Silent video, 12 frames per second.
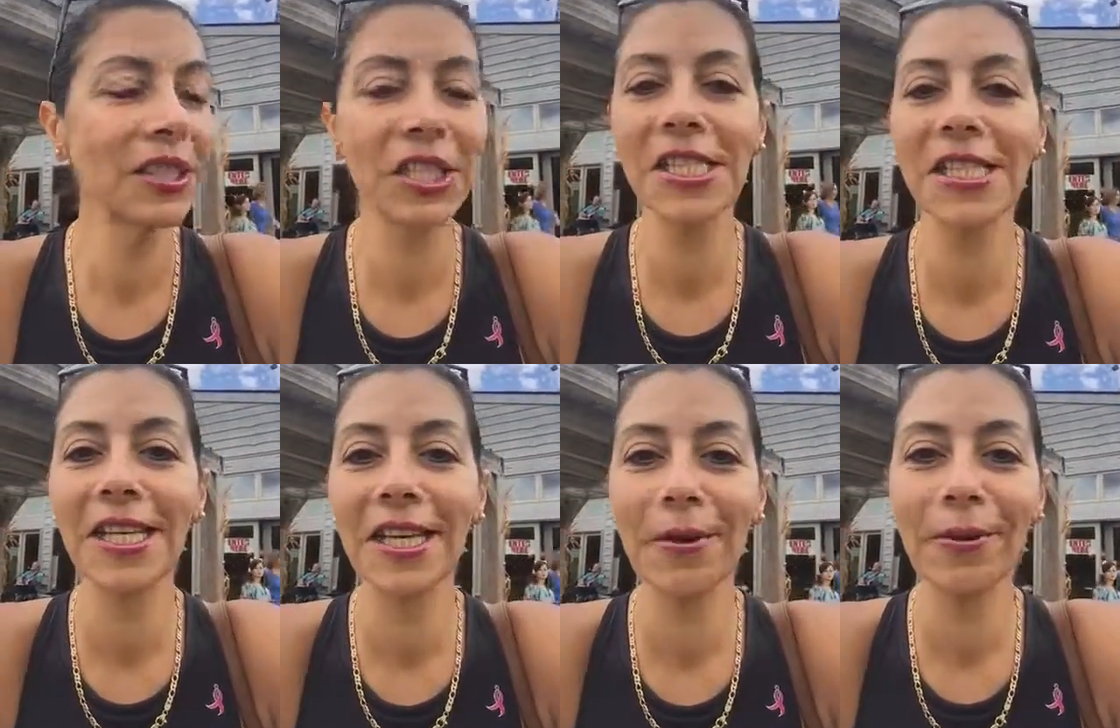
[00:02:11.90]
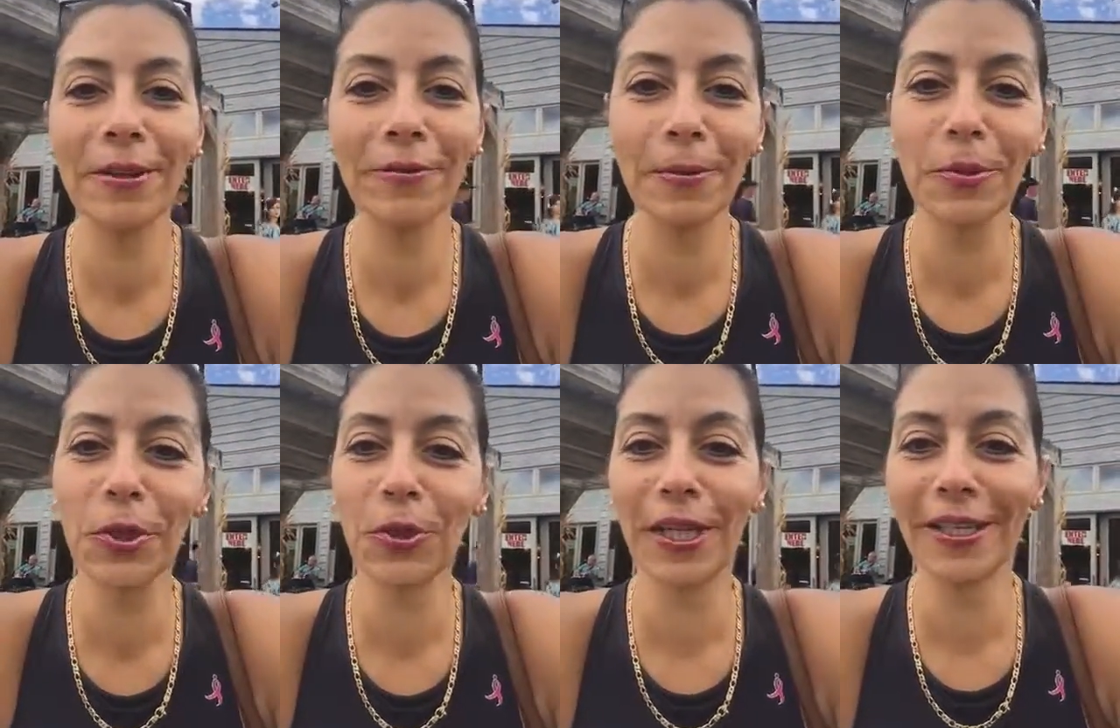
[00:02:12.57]
just stay away from
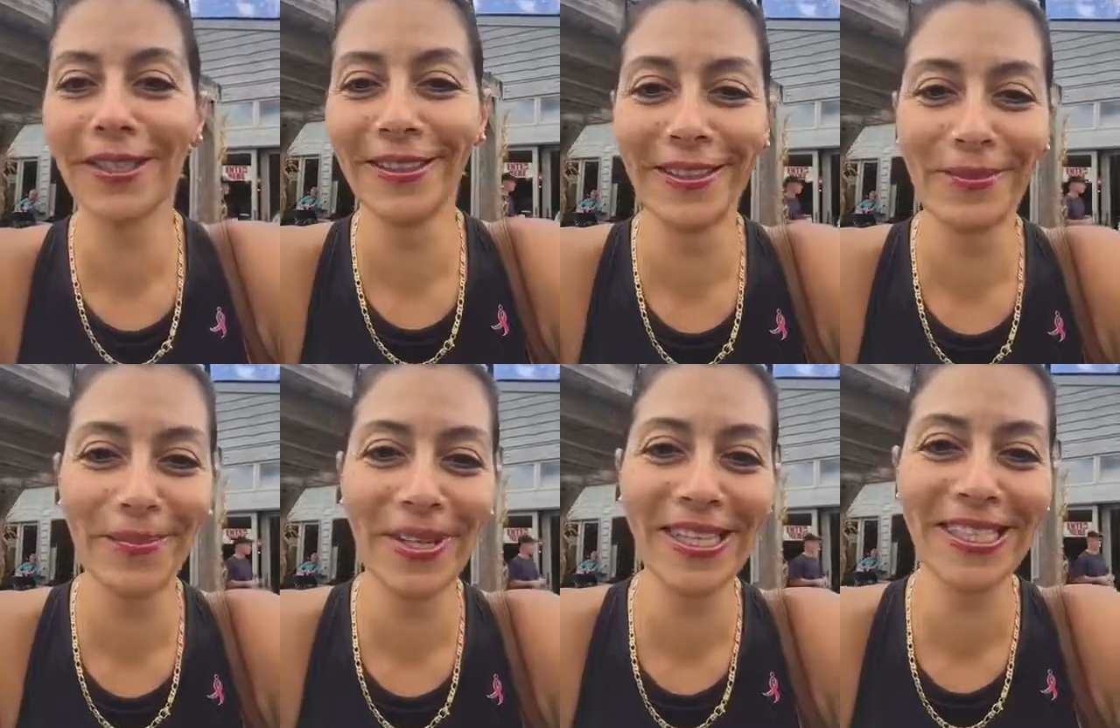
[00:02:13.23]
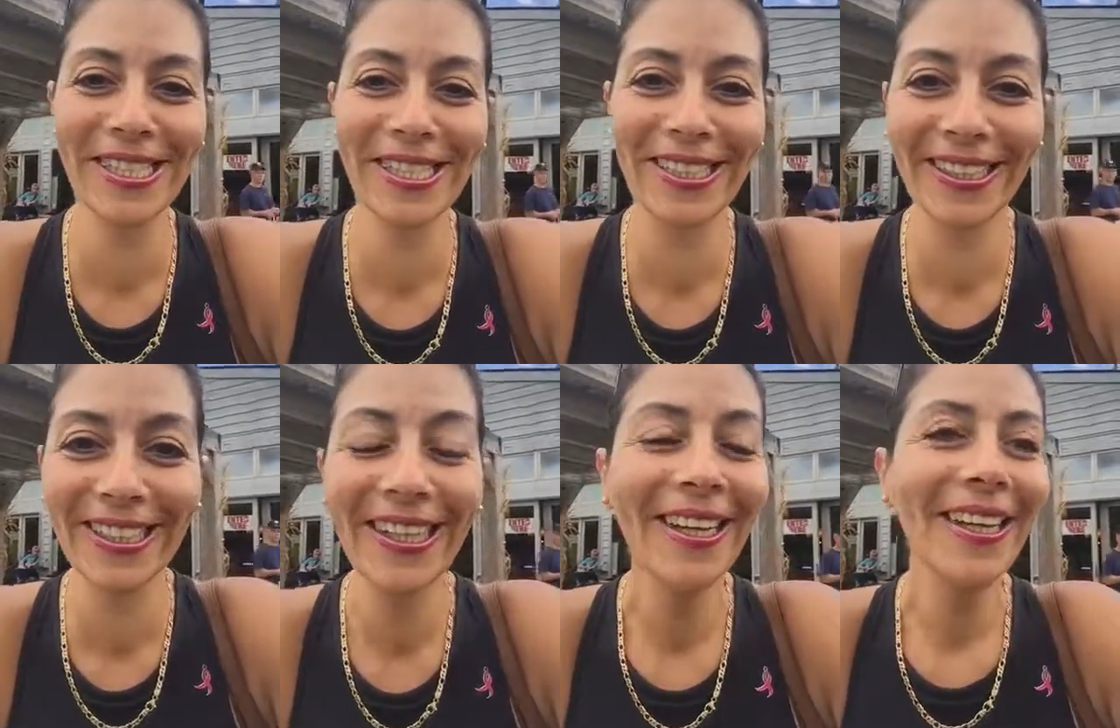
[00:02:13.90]
sugar.
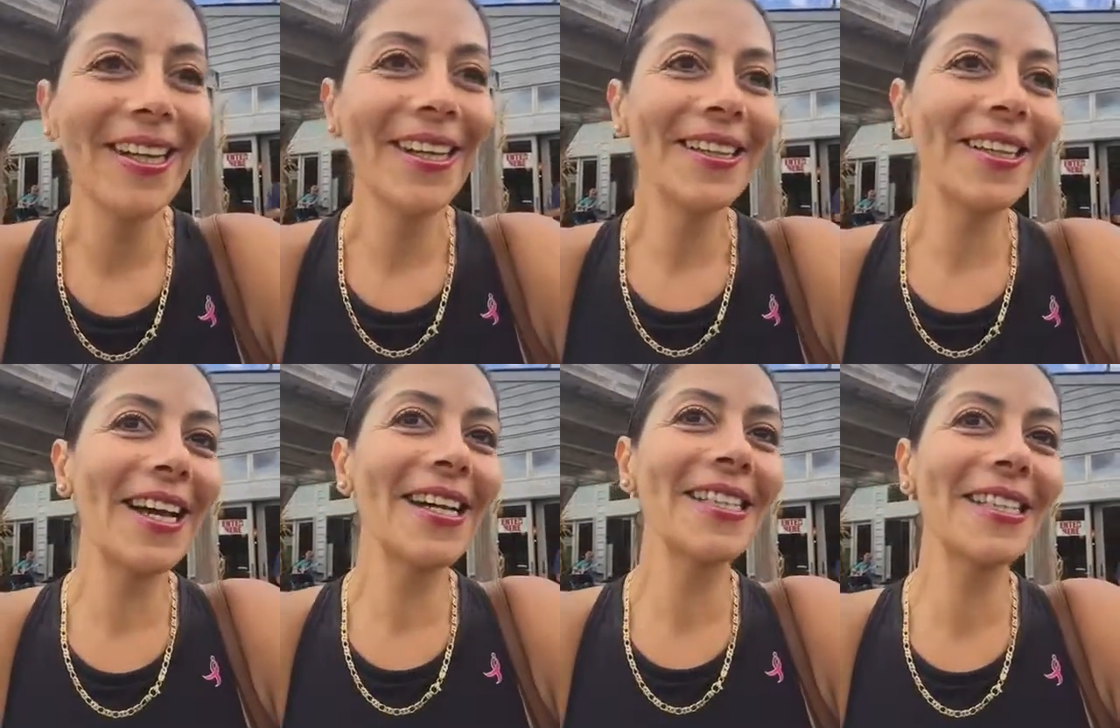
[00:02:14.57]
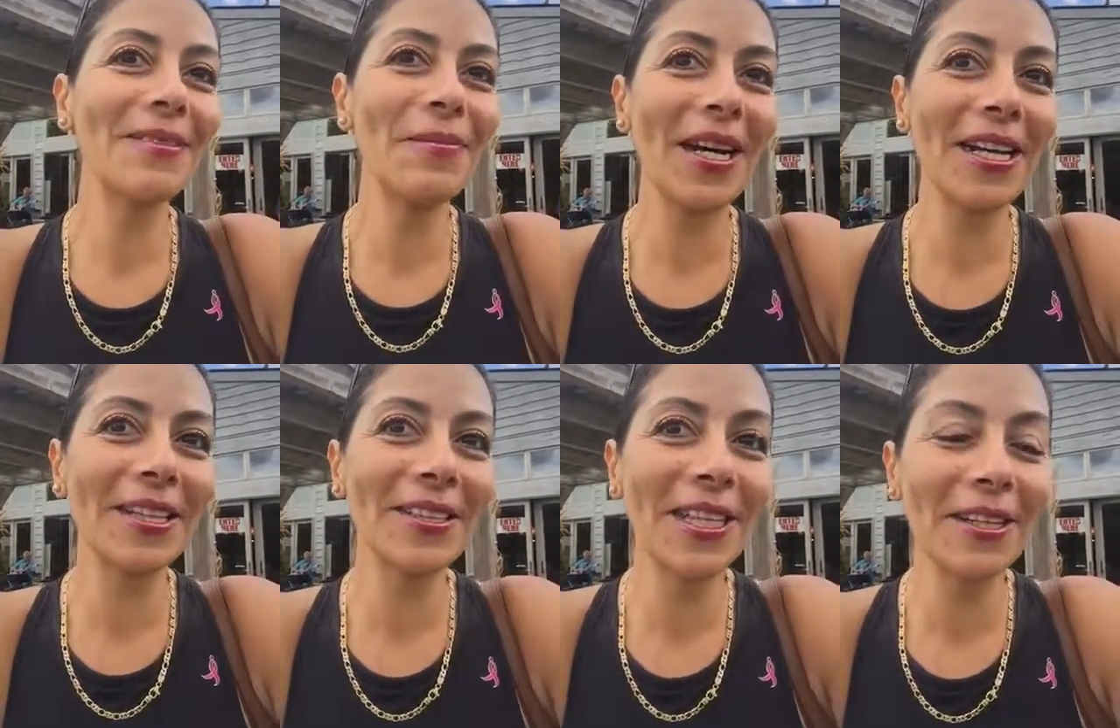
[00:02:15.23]
Basically, that's my
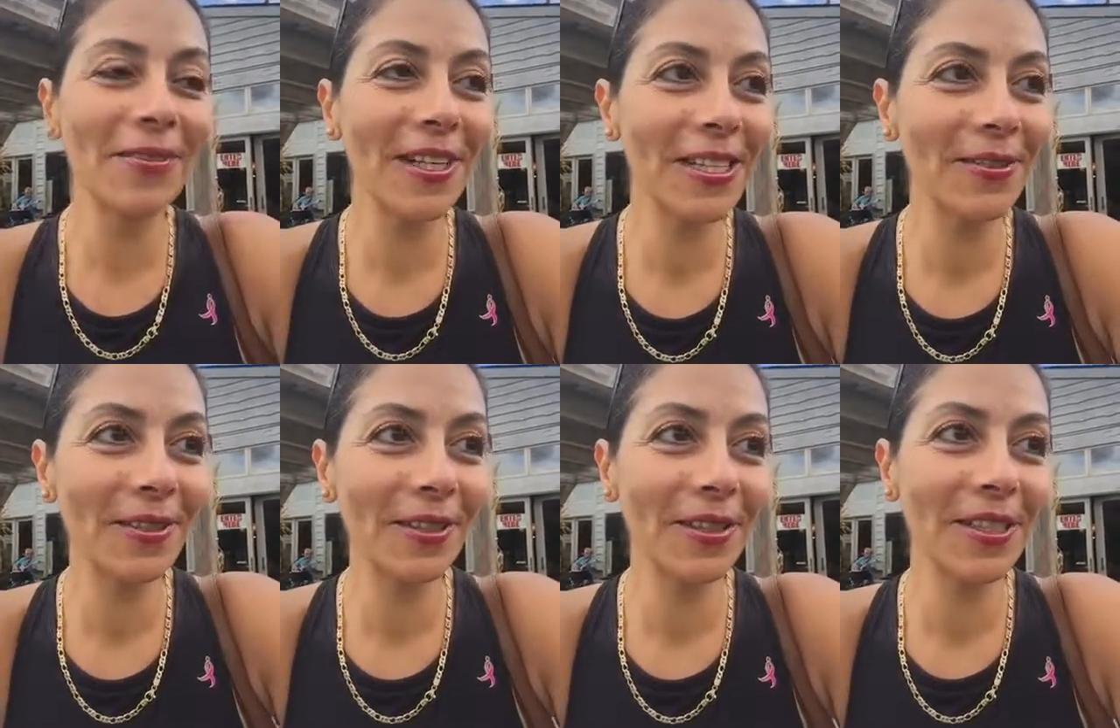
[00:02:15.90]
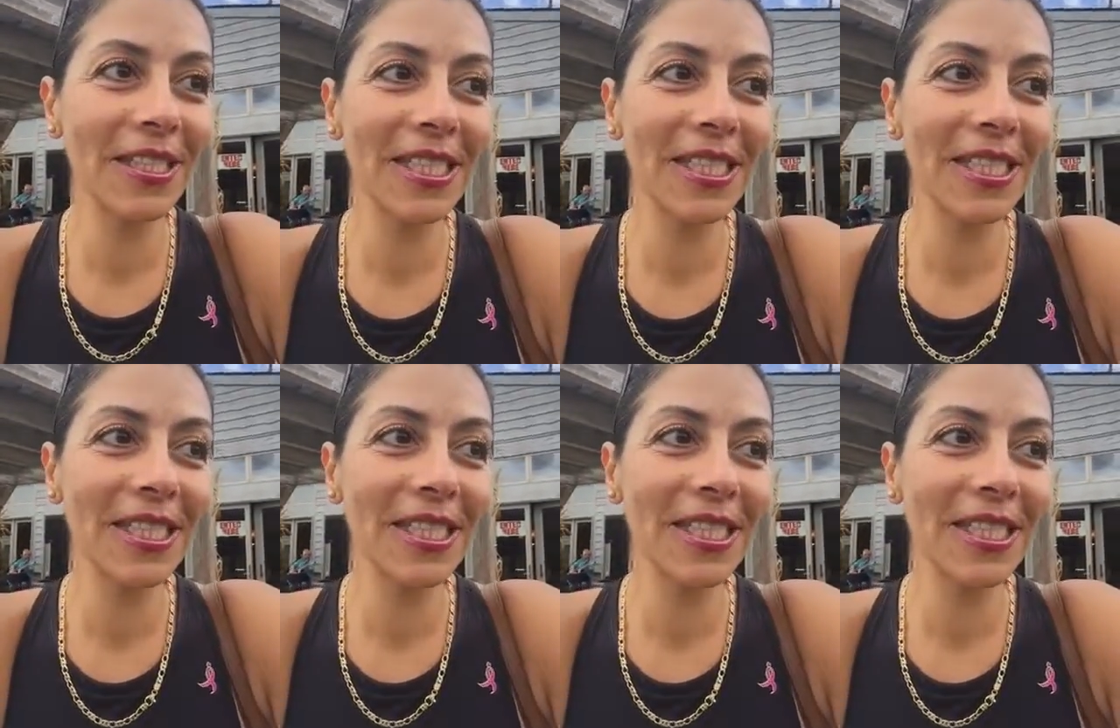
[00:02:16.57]
good advice for you.